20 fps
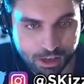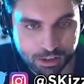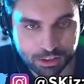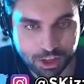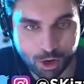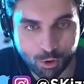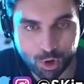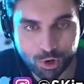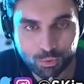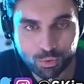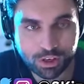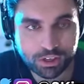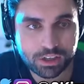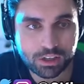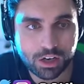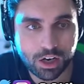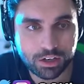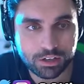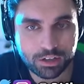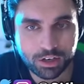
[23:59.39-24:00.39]
they were
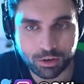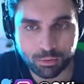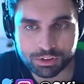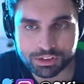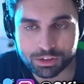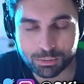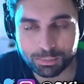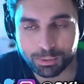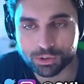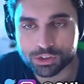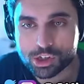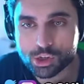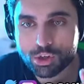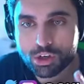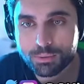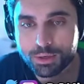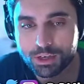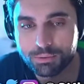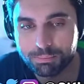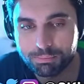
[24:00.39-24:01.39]
working on it and it was supposed to
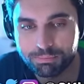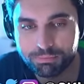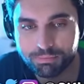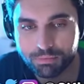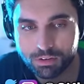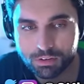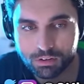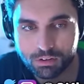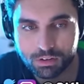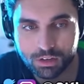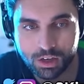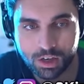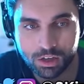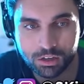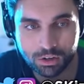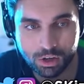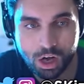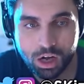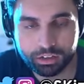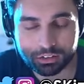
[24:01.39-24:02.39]
come out a
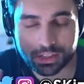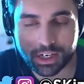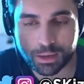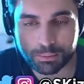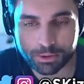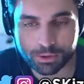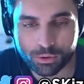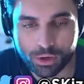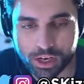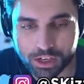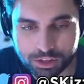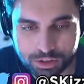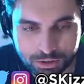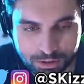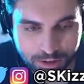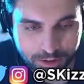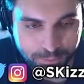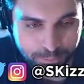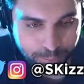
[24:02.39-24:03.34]
long time ago actually.